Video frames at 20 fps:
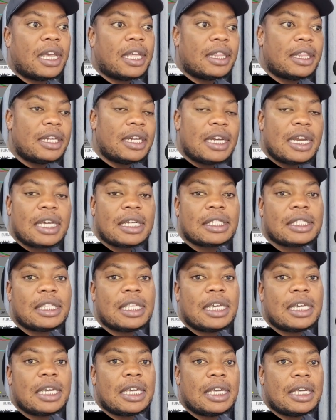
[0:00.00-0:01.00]
The next
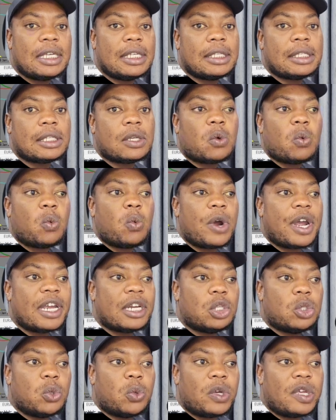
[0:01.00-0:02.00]
thing is, where
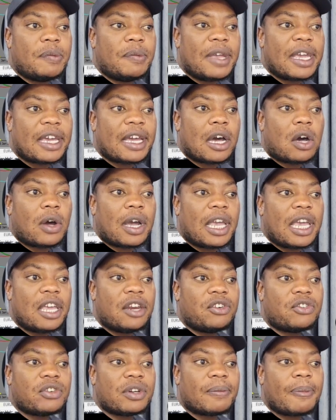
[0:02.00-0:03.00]
do we make our
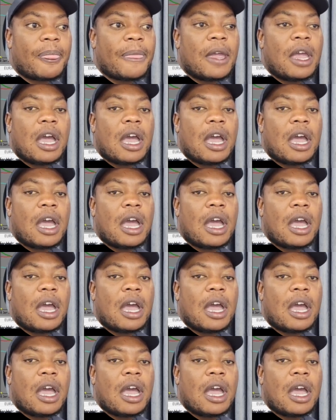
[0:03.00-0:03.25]
entry?